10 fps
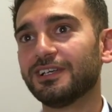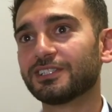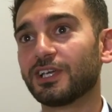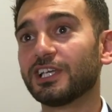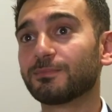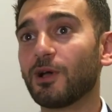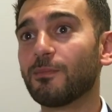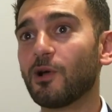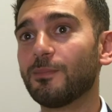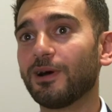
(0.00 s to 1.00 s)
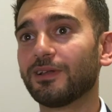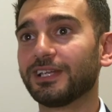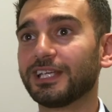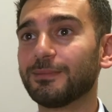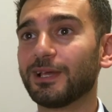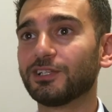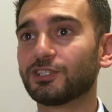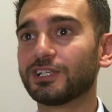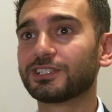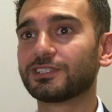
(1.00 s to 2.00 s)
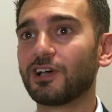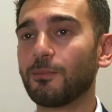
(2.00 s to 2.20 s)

So here's my mobile and email address.